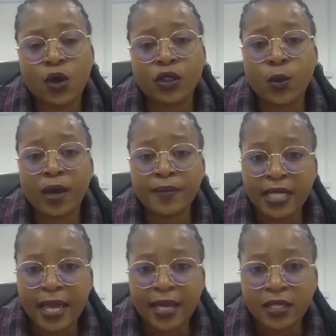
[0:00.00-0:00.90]
on the
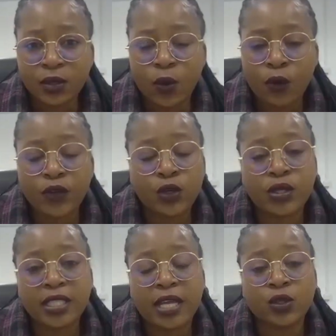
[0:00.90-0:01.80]
website or
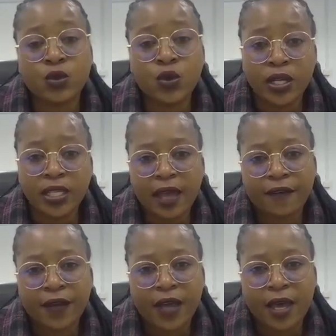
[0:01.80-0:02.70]
videos that do not have